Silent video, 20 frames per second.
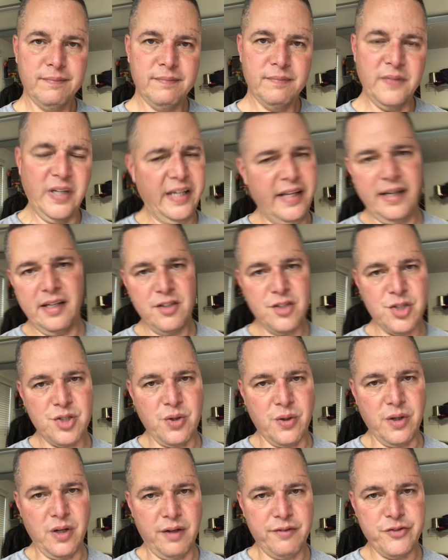it didn't
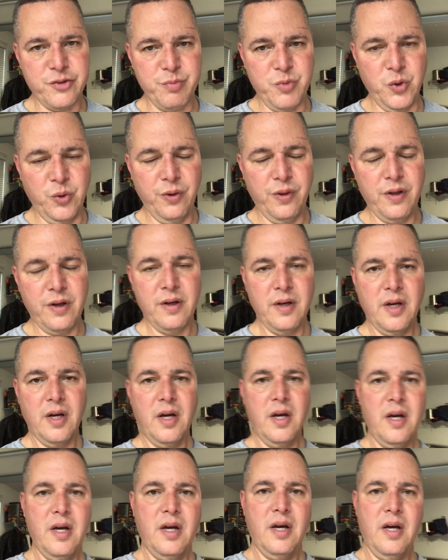start off smooth.
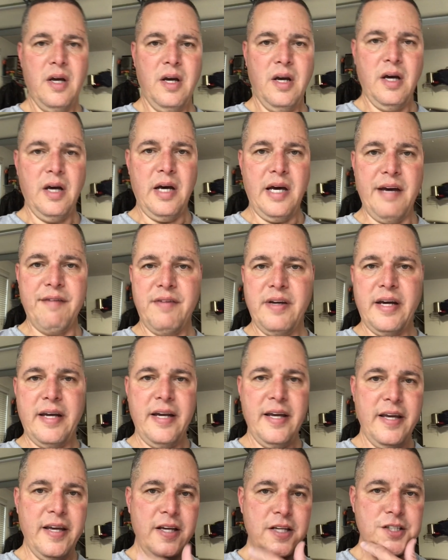I've got
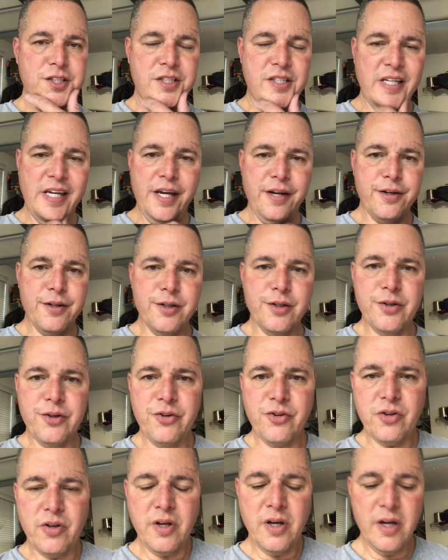a
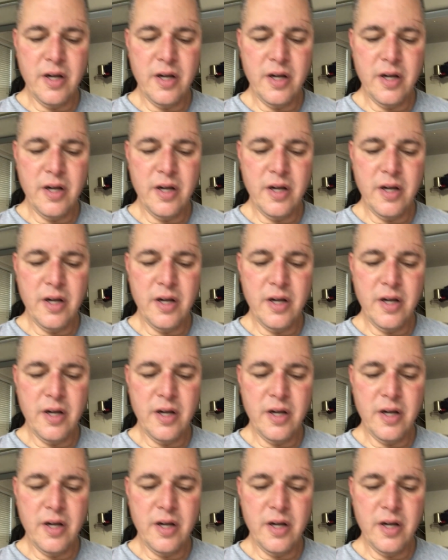Sears